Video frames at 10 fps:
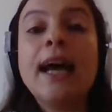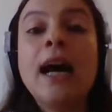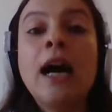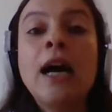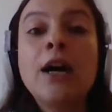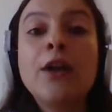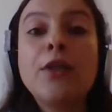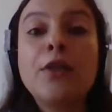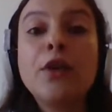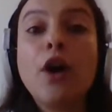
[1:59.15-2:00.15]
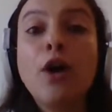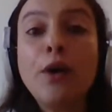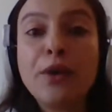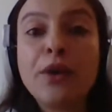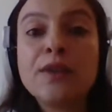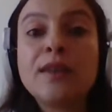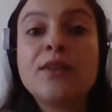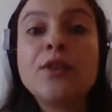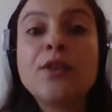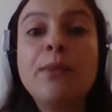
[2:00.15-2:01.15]
the authors
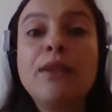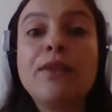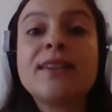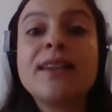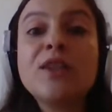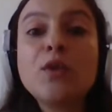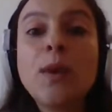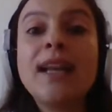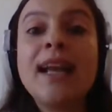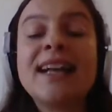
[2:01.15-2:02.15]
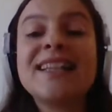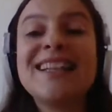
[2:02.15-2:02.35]
determined that Israel has